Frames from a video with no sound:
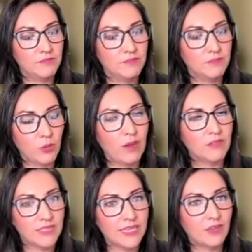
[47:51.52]
ground to
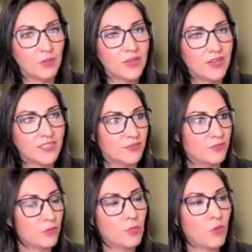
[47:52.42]
stand on because of
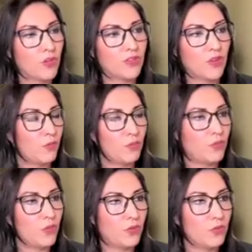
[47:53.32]
the reporting
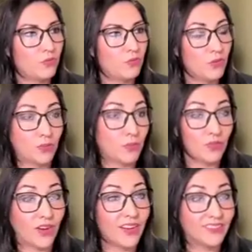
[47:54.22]
that we could
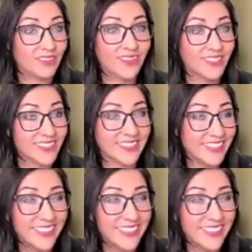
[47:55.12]
provide, honestly.